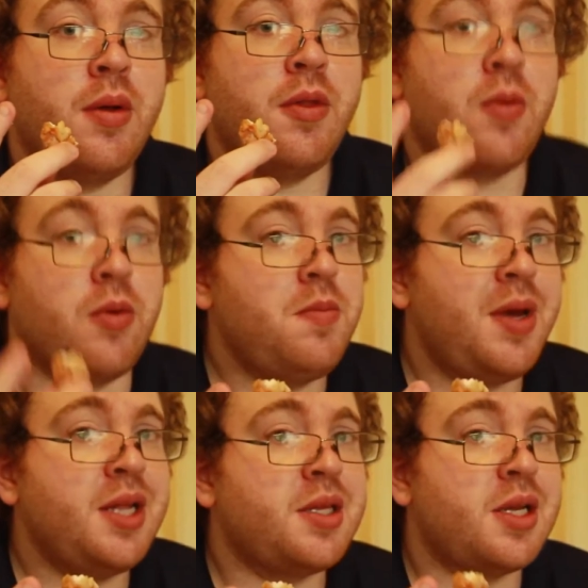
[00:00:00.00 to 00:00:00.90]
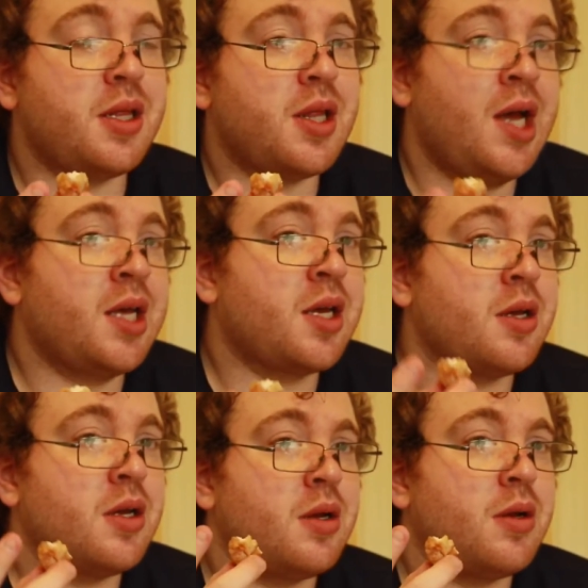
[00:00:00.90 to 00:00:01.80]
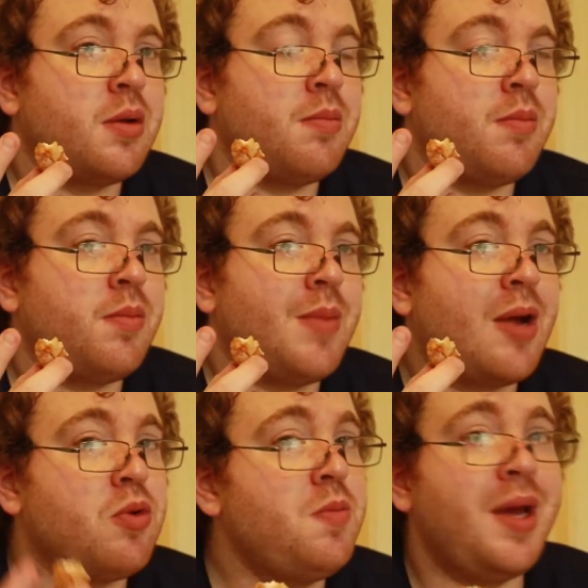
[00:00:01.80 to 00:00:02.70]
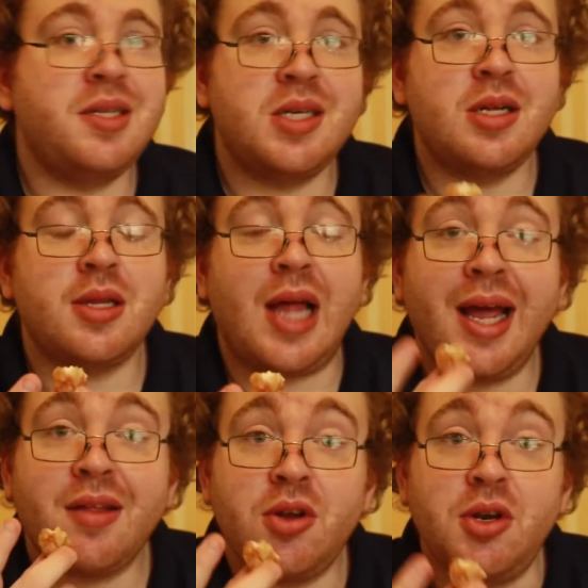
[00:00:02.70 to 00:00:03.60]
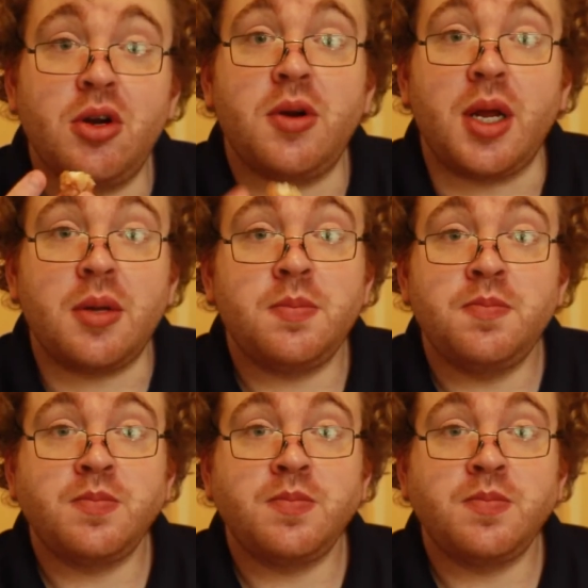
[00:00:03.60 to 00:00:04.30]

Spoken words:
My roommate didn't like the durian.